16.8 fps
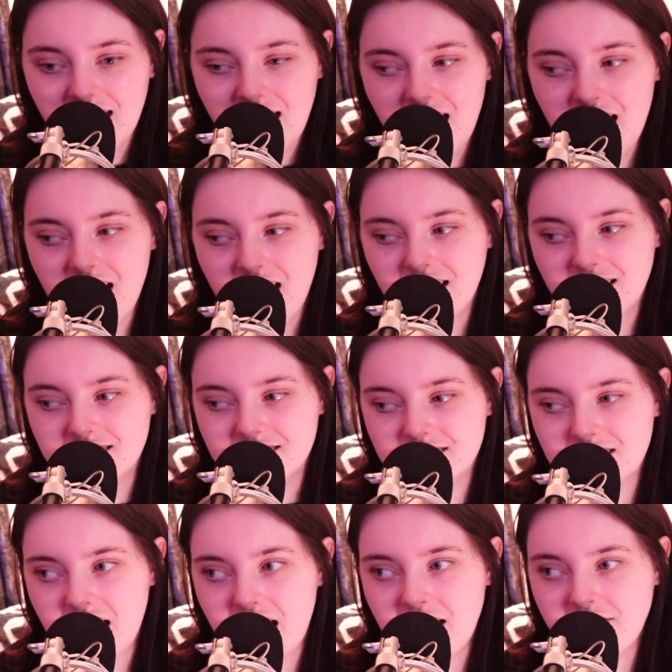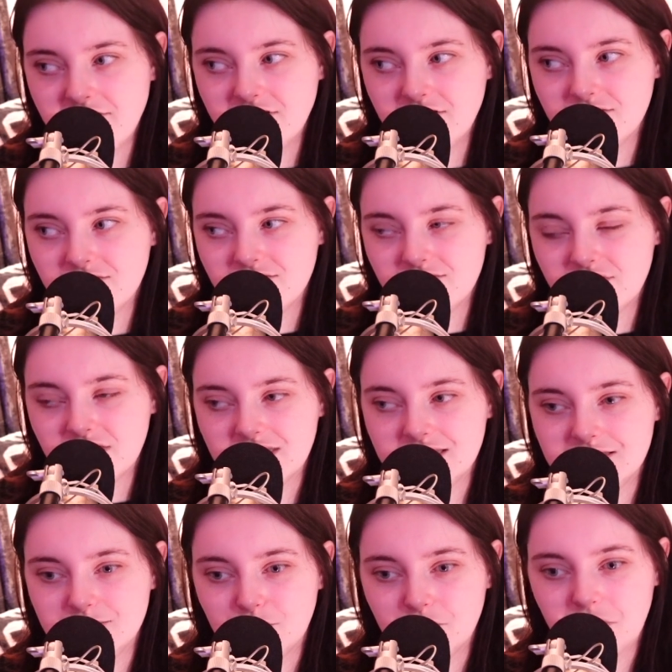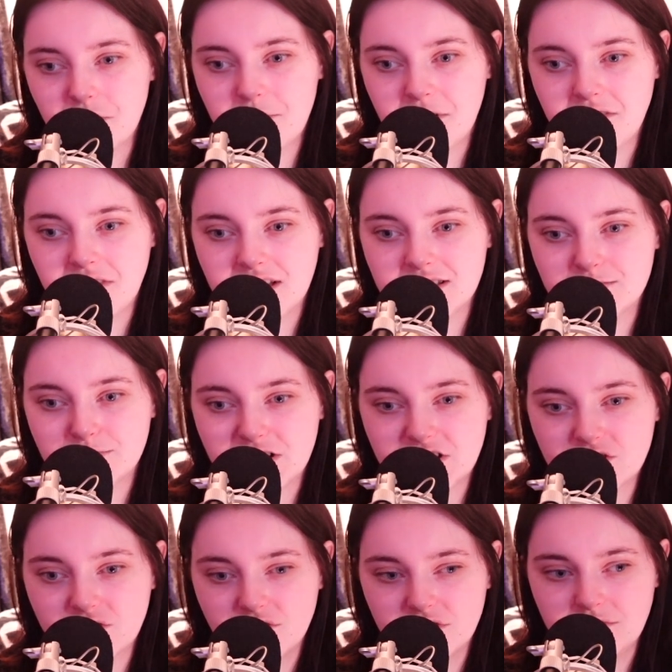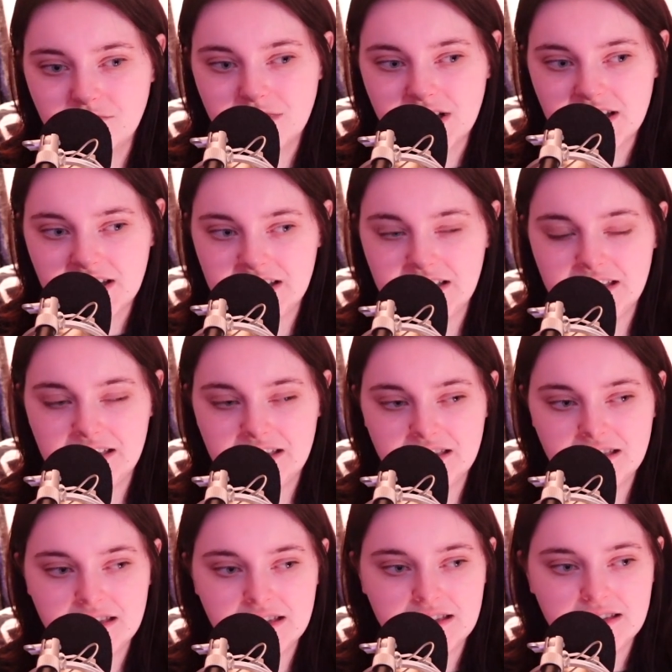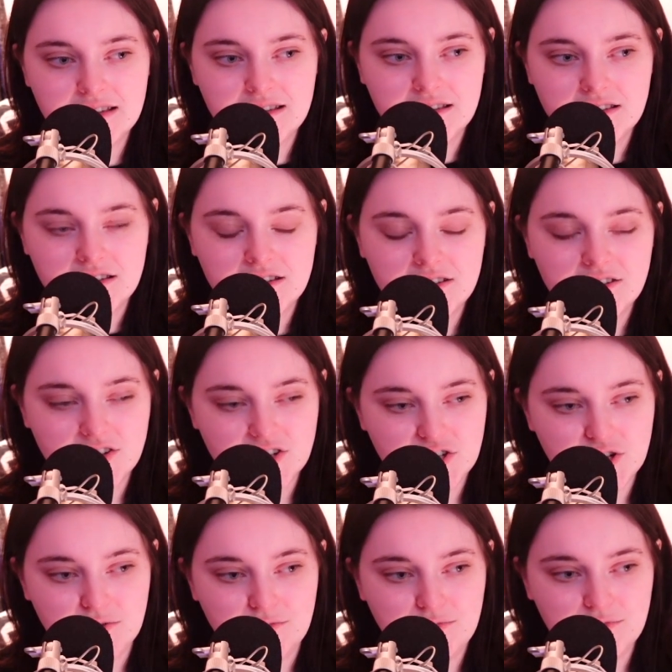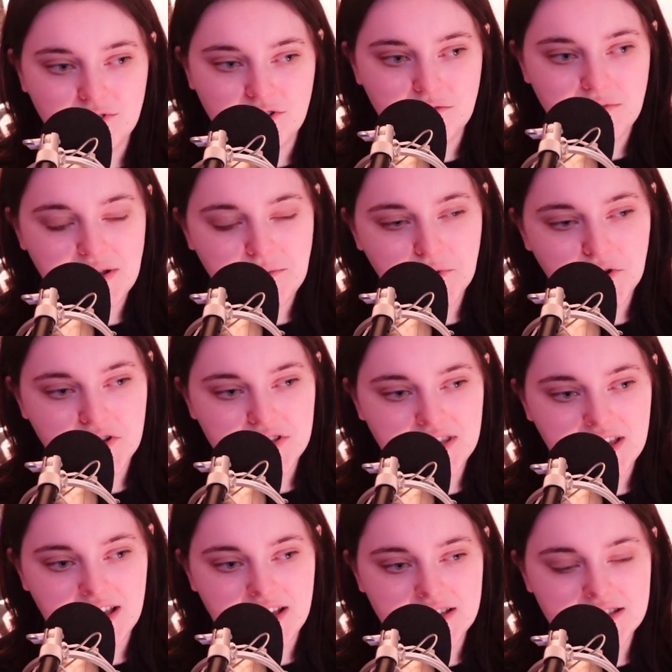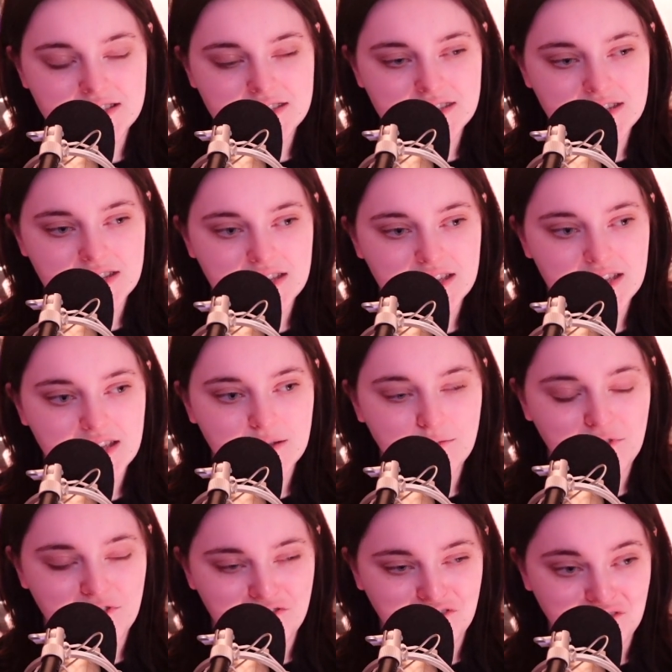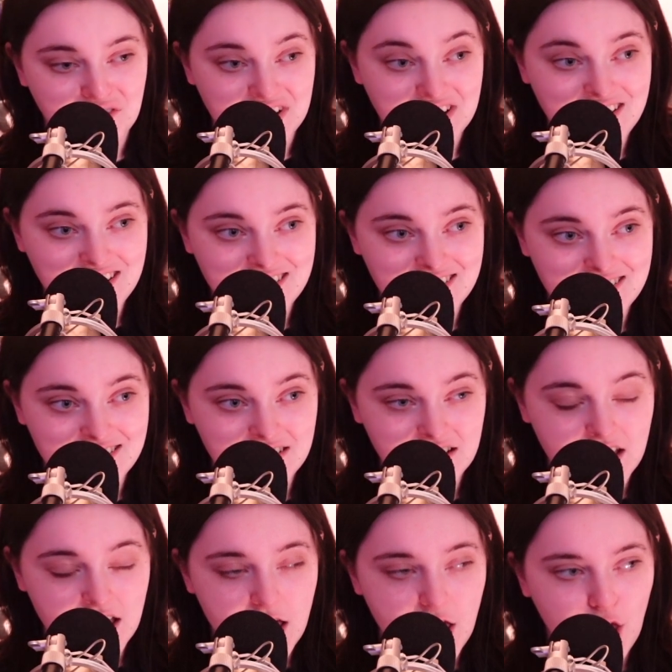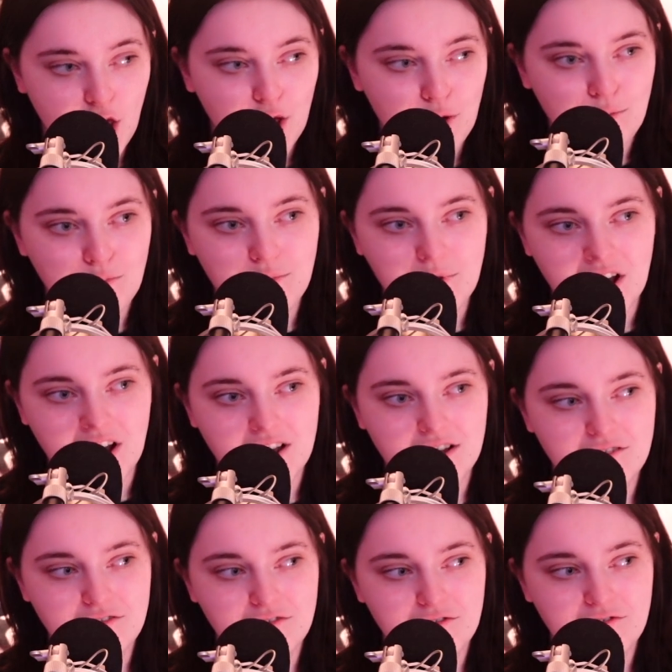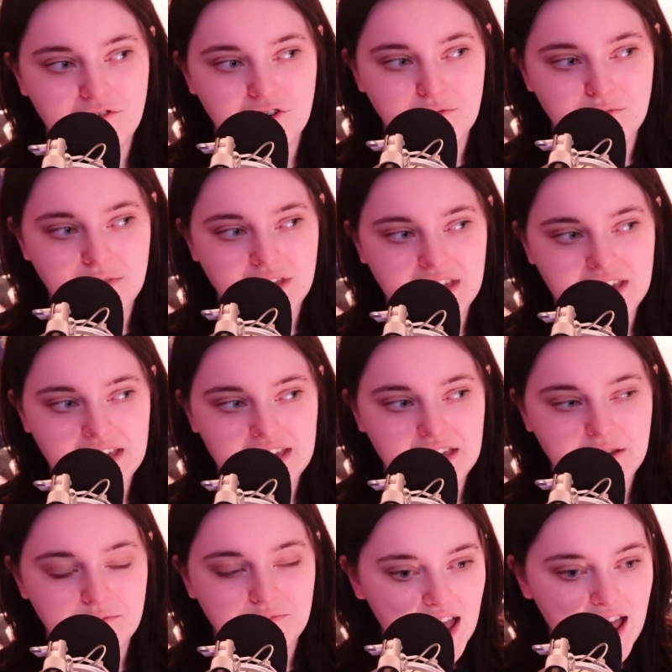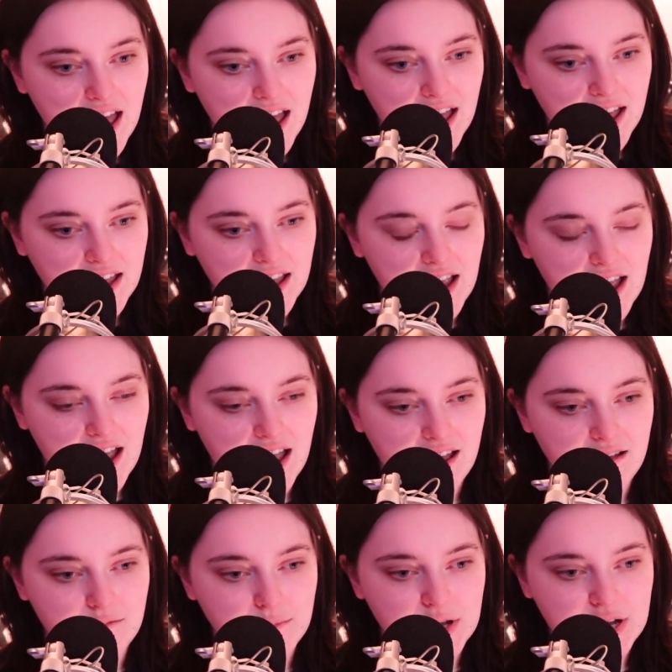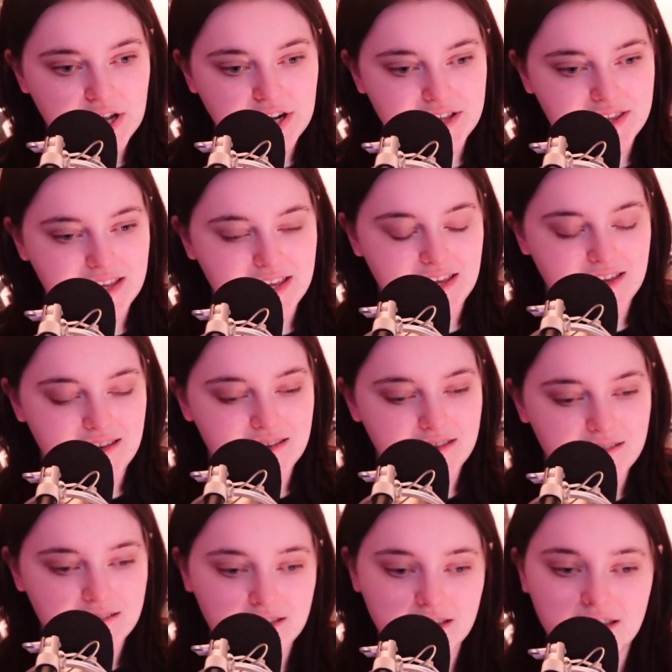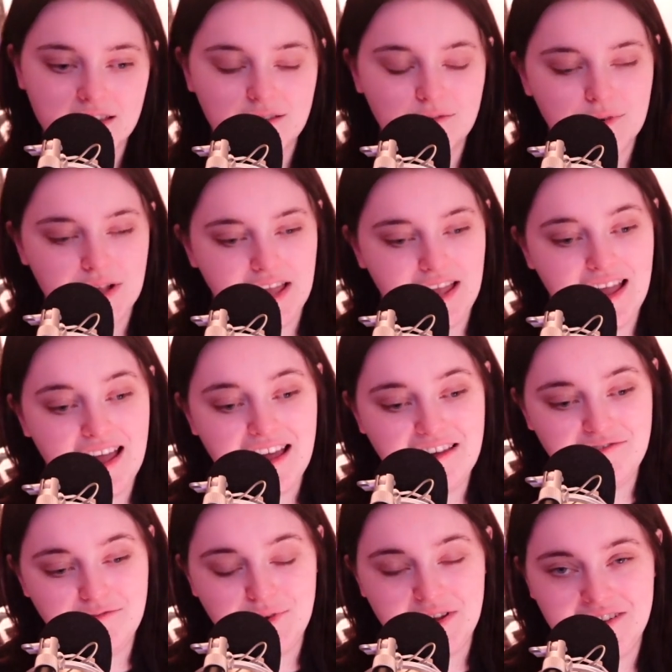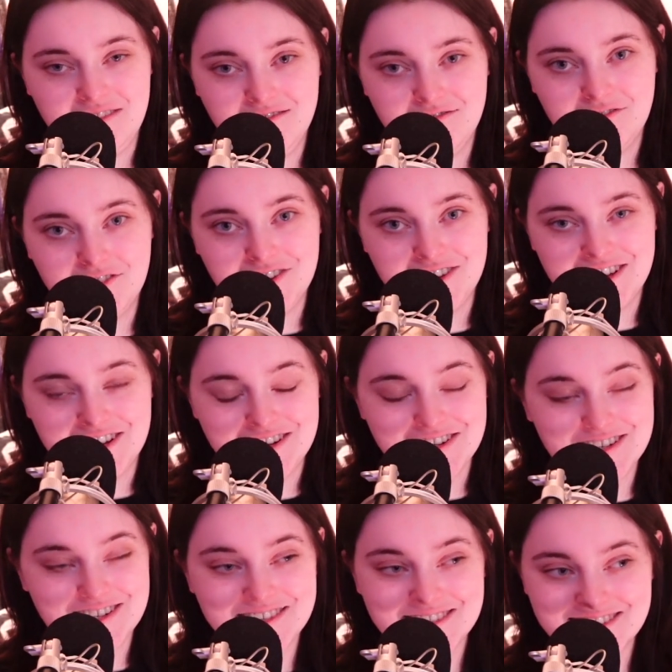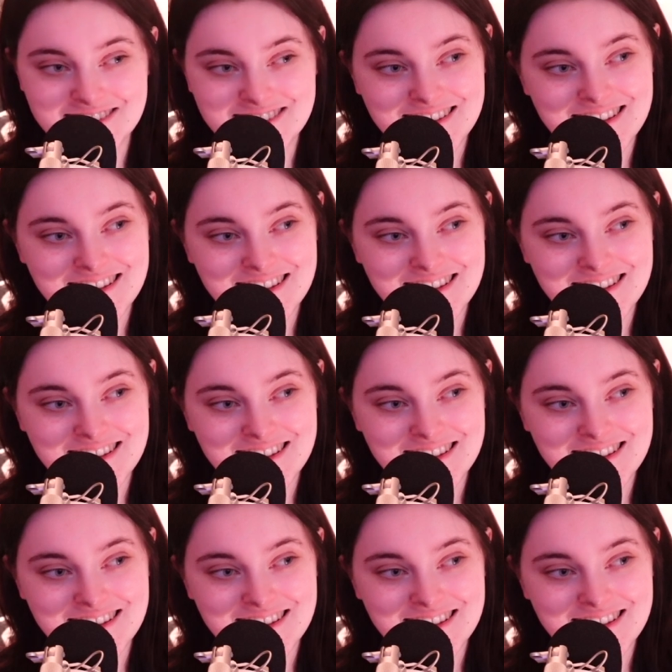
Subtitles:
And I haven't really spoke about this much on my YouTube or my podcast before. But for me, I am currently, well, I have been for years,